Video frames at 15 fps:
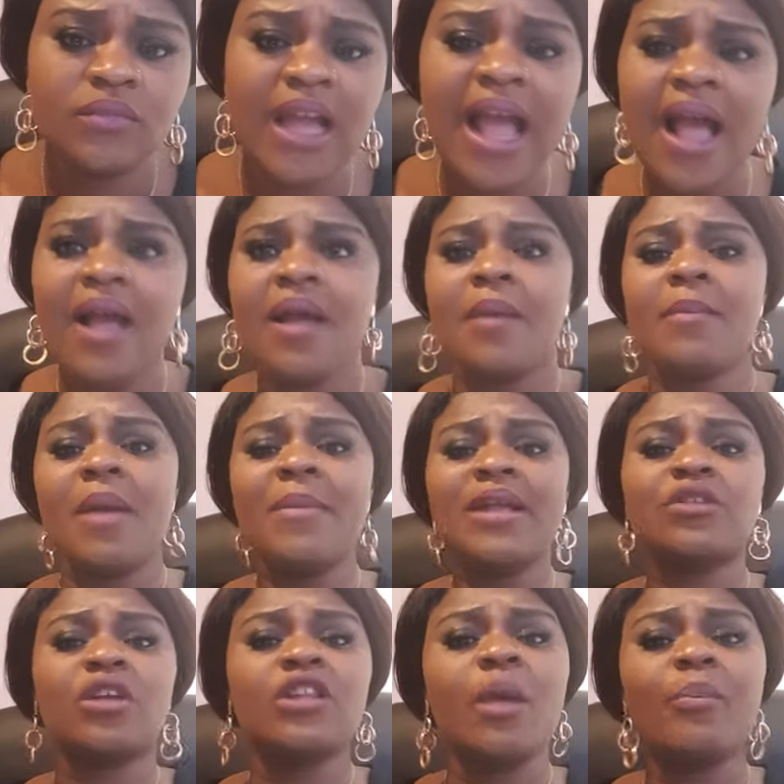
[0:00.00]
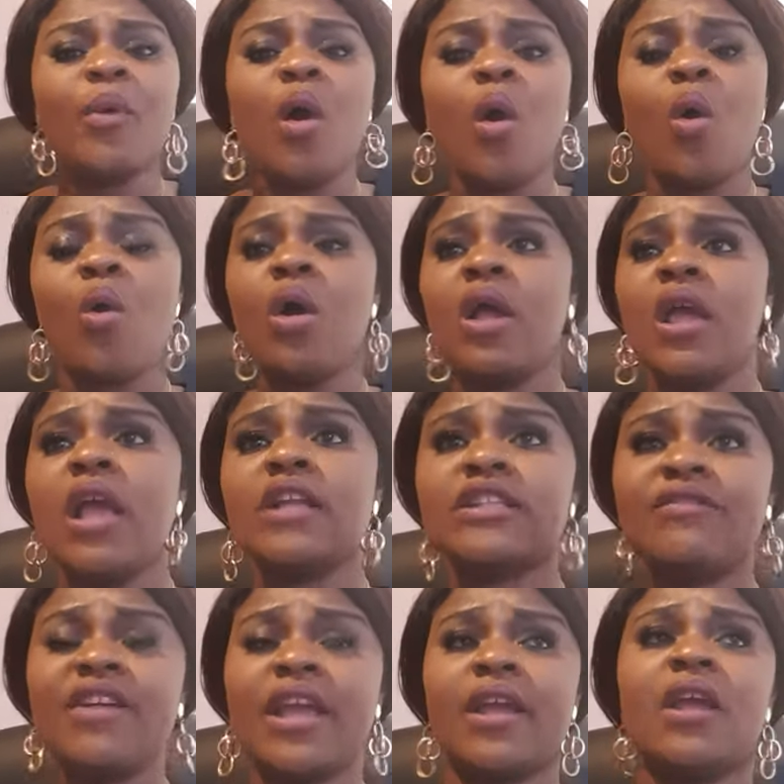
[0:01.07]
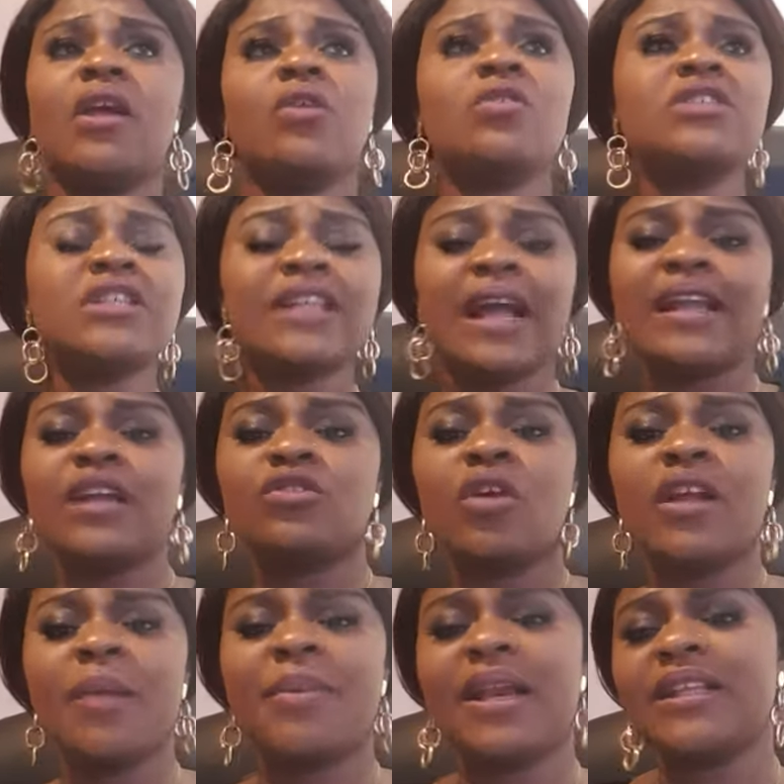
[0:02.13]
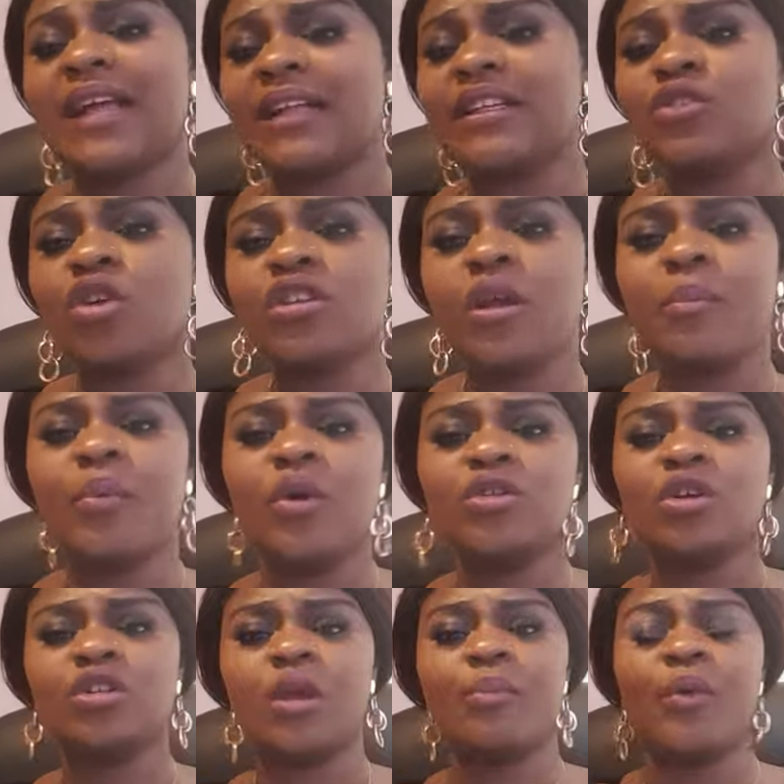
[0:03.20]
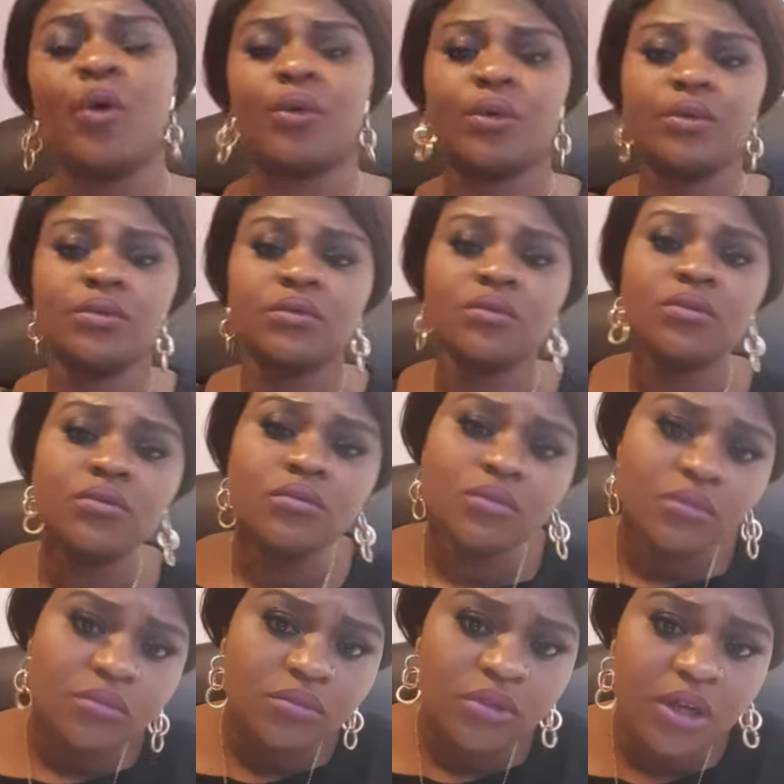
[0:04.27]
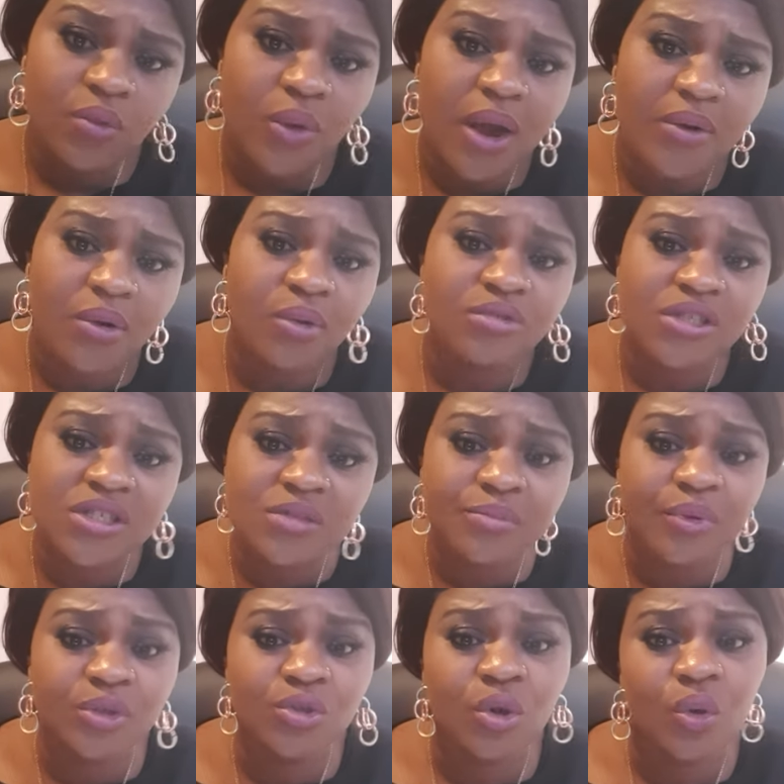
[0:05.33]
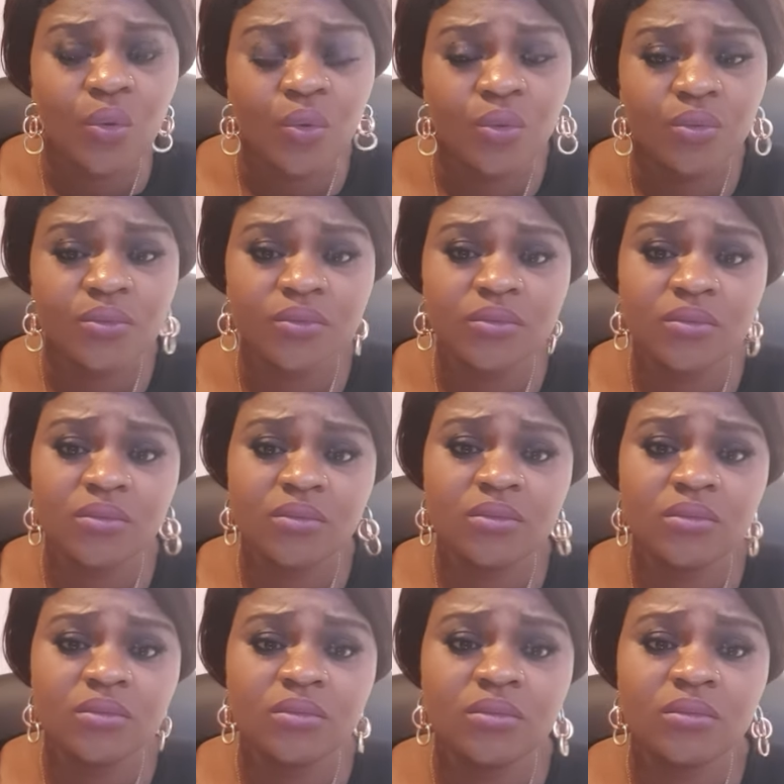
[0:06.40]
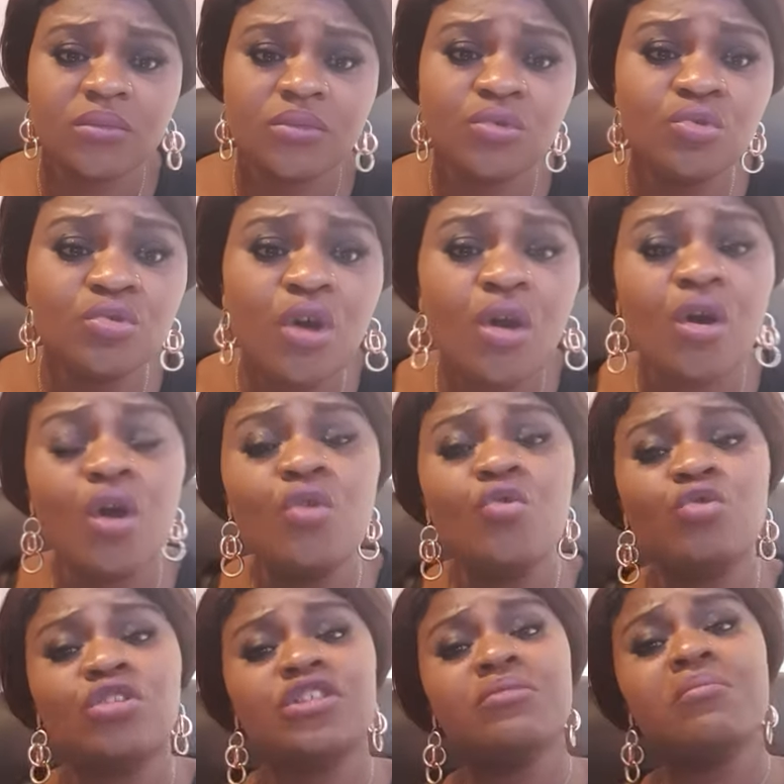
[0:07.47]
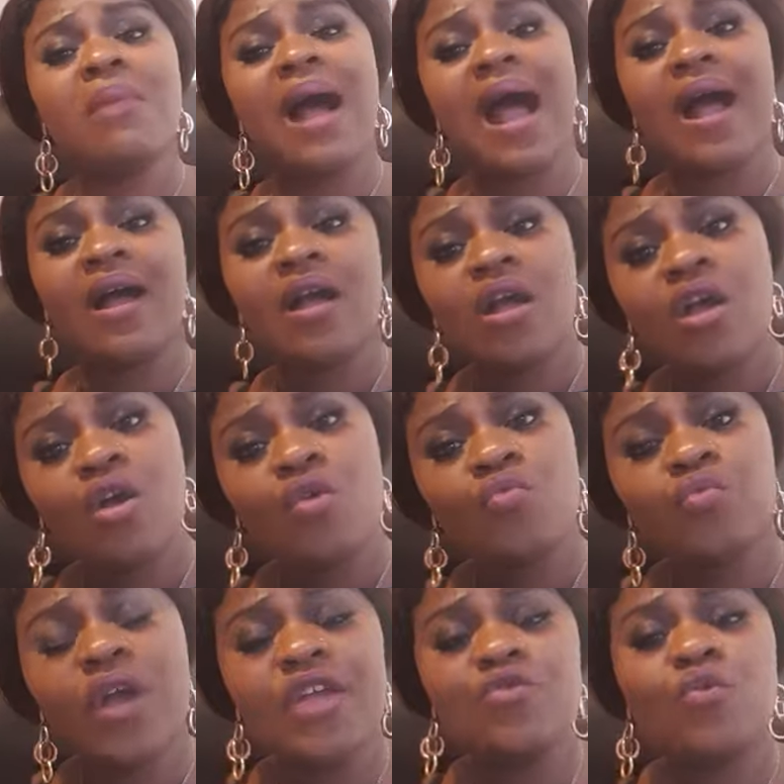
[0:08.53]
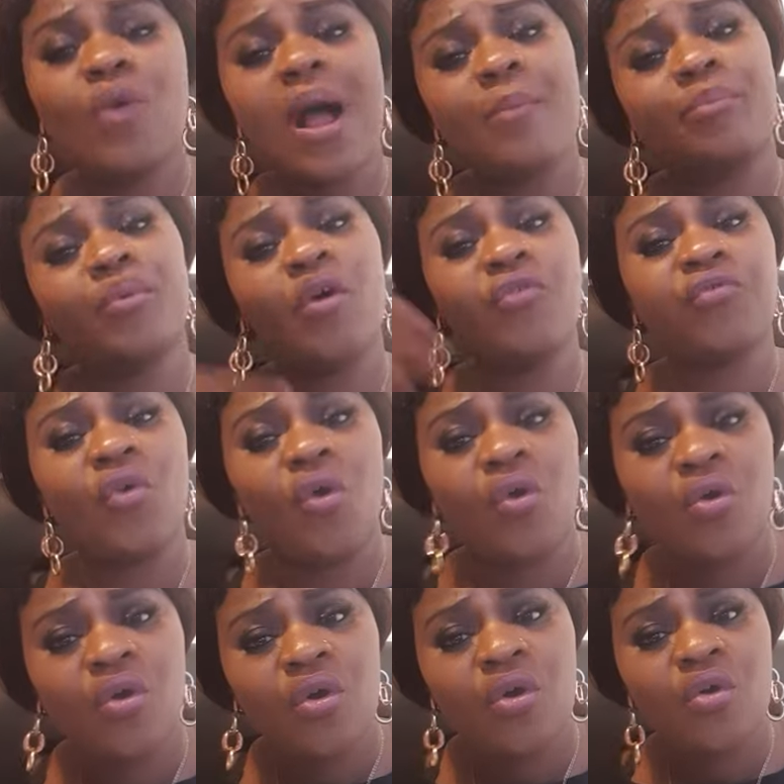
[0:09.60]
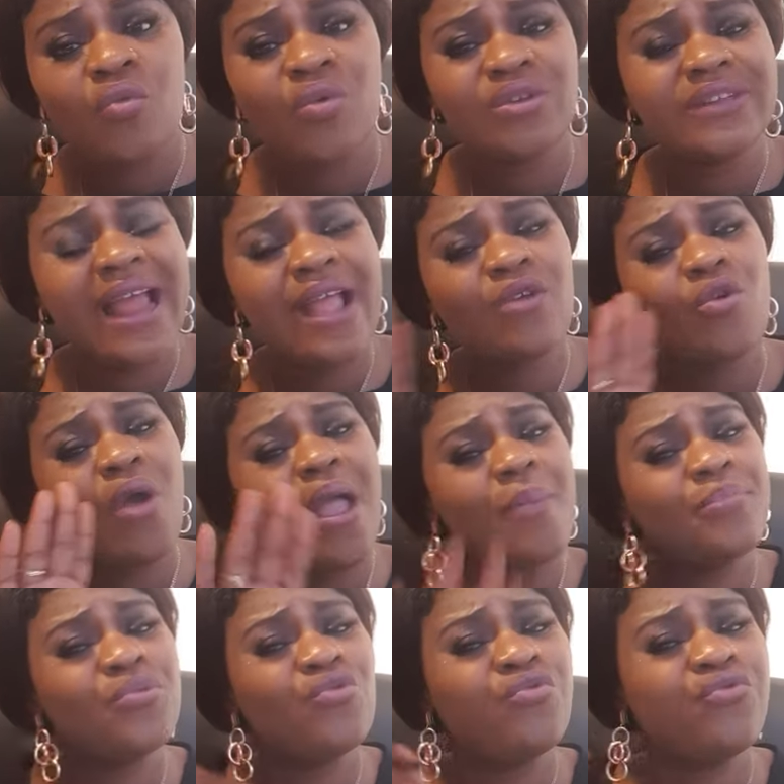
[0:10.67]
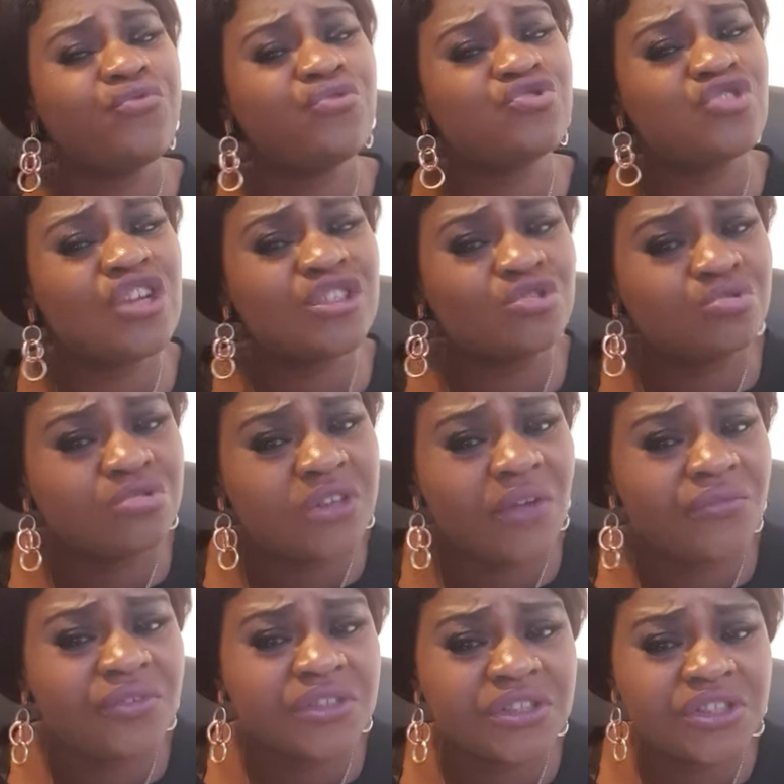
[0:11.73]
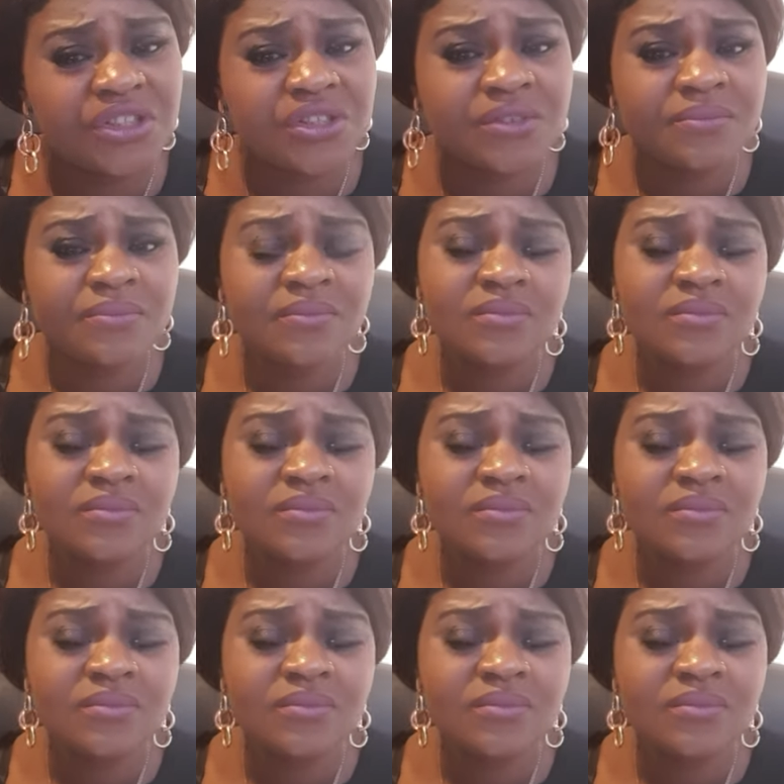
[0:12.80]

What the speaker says: Ah, my mate, don't they bomb? Hey, Jimmy, go see that girl, get me later. They don't bomb, don't bomb. They want wrong, still bomb your own. You not gonna look the man where you want born for. Oh, there I go help you straight children finish.